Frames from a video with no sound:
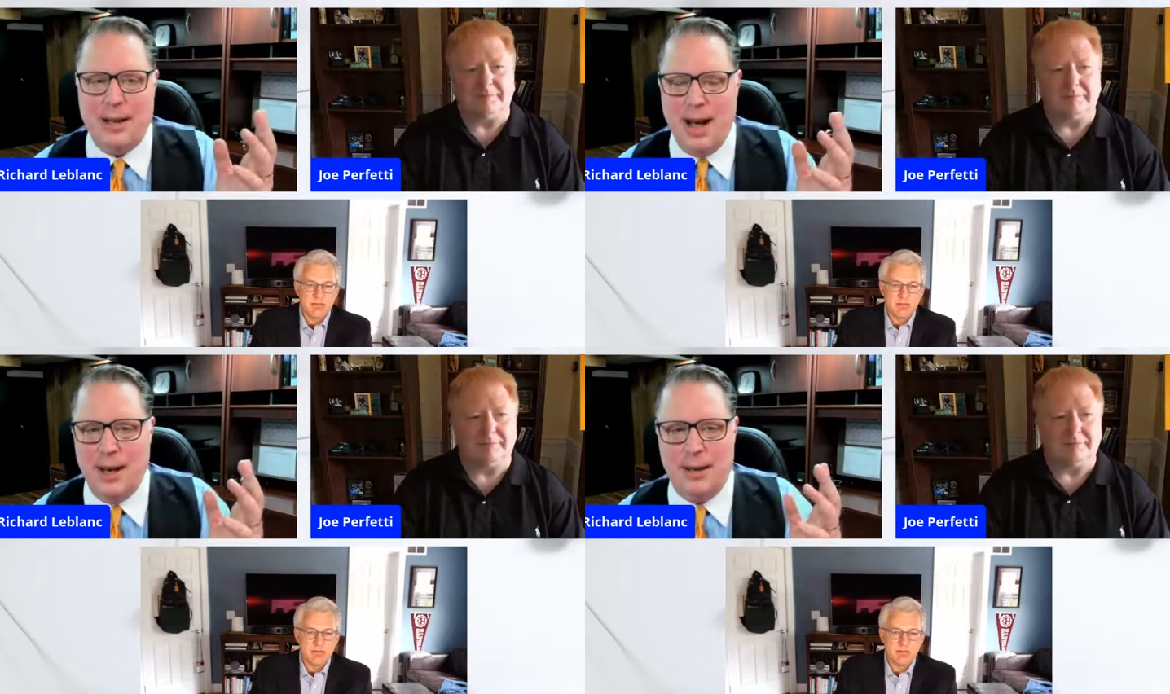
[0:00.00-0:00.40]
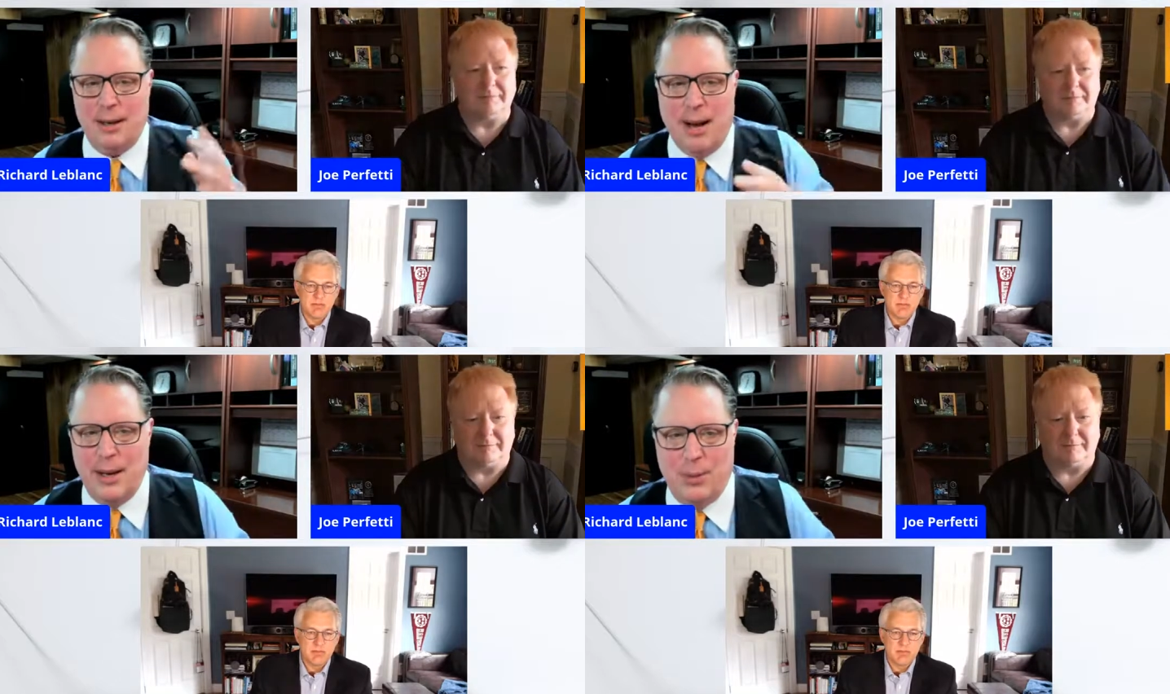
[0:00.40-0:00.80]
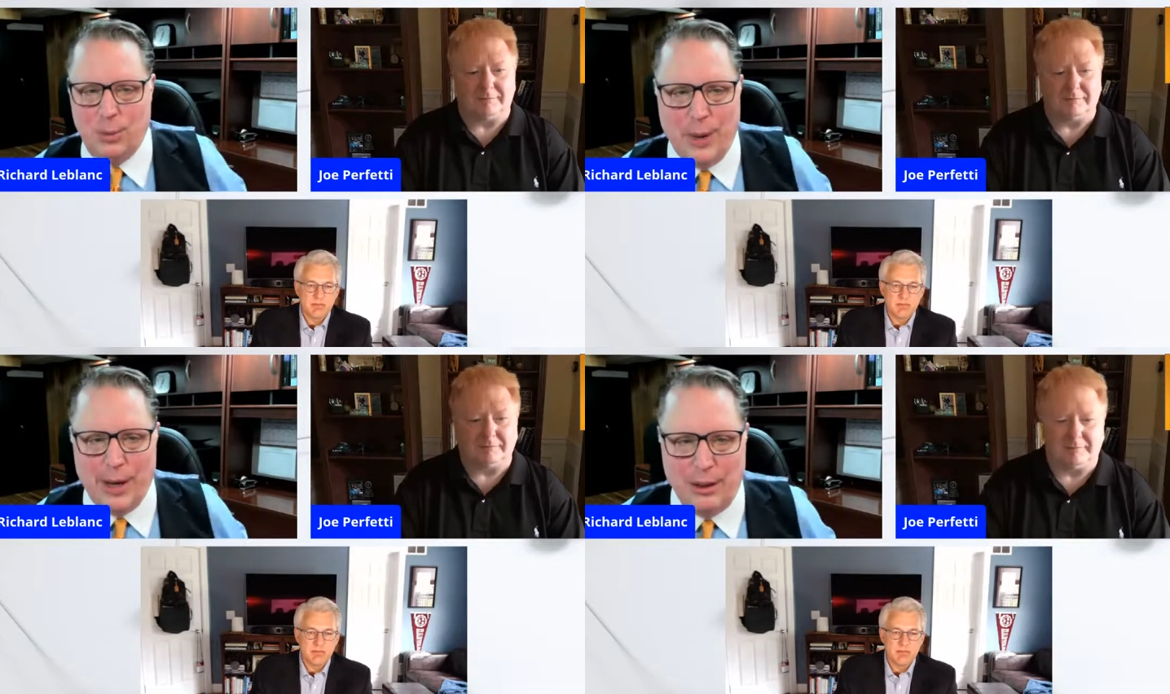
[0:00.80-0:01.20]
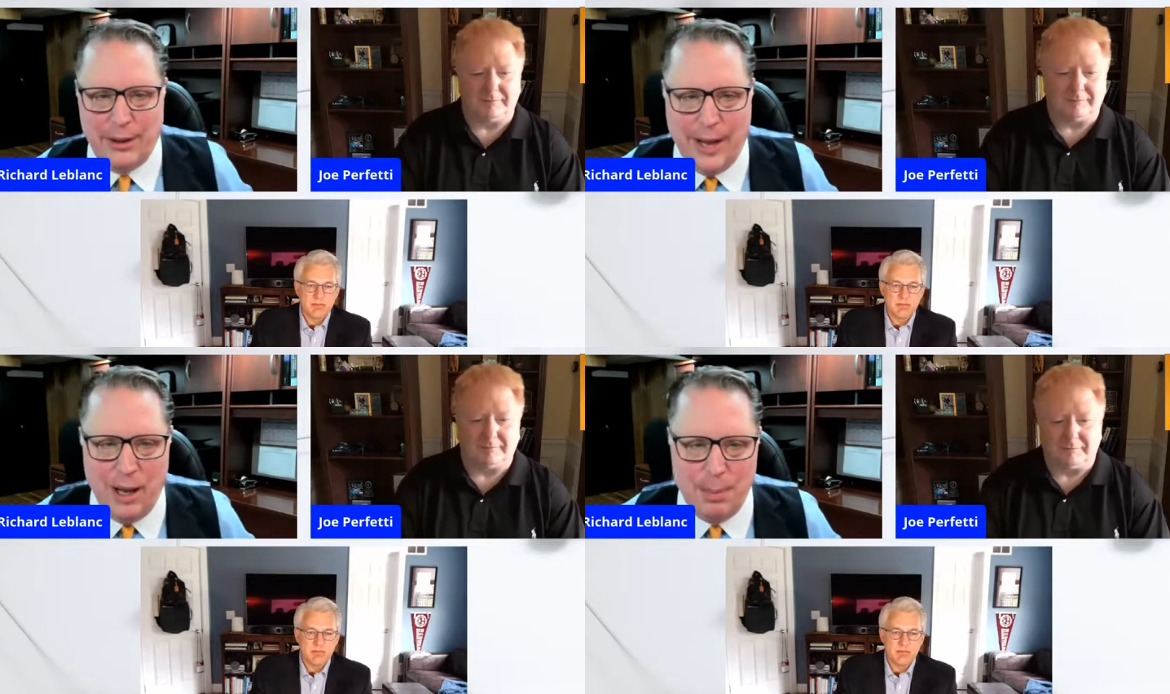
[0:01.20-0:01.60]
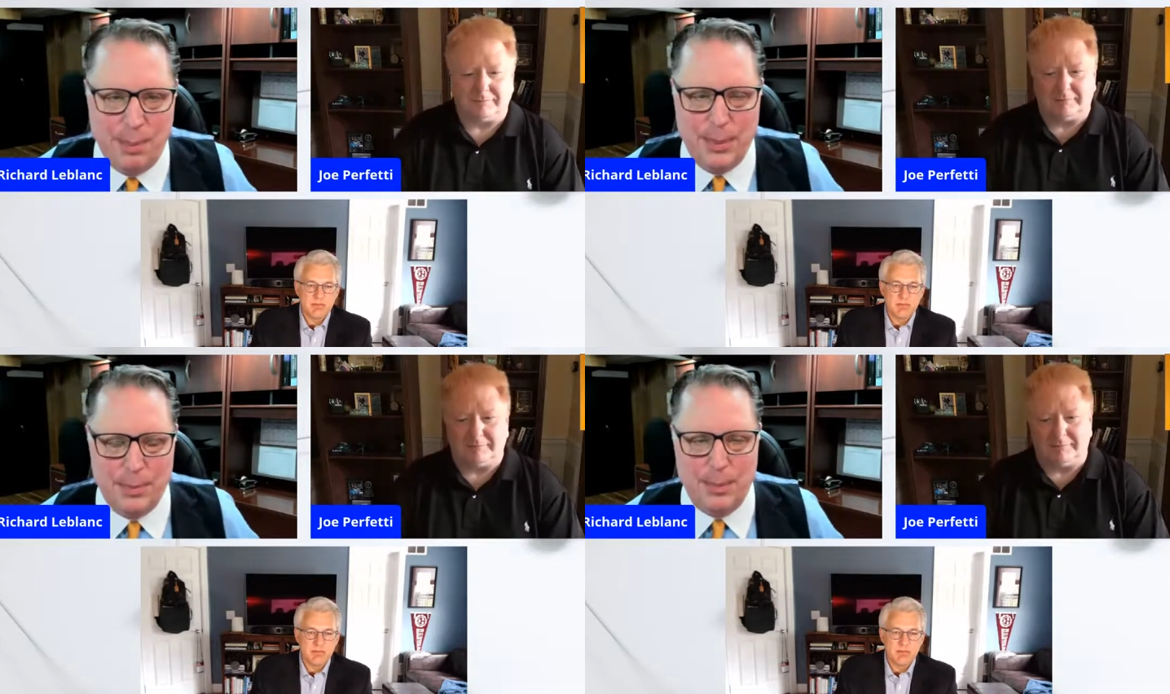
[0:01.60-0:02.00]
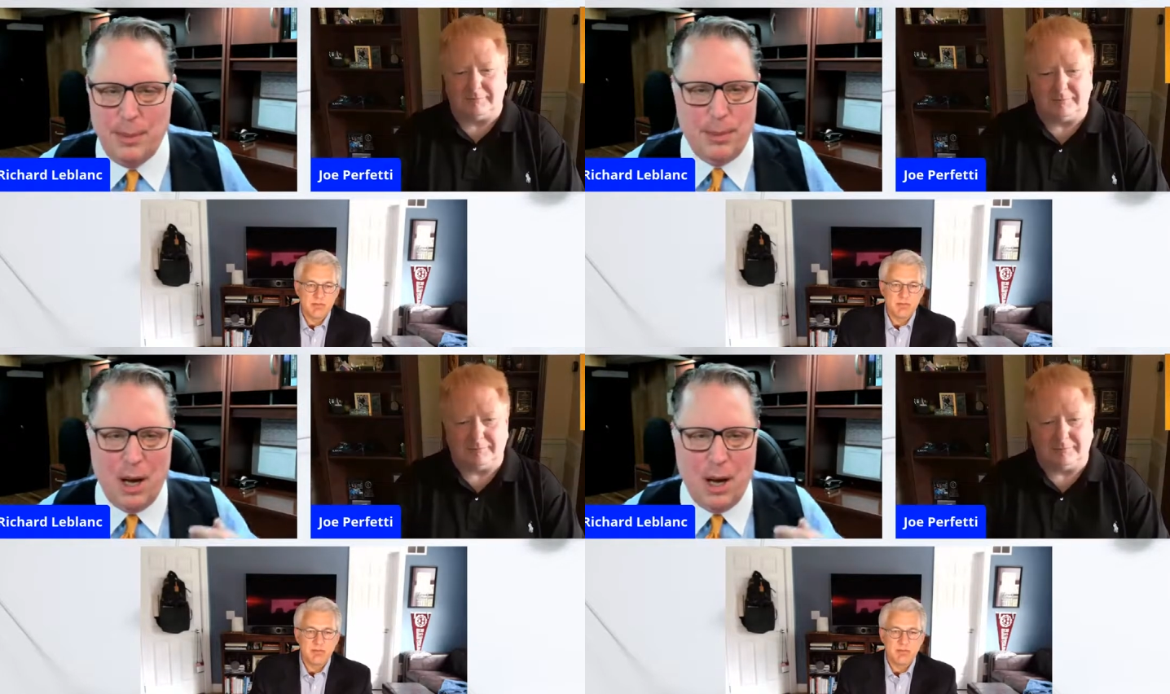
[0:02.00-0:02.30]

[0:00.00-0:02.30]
Speaker 1: I mean, I I, I regularly help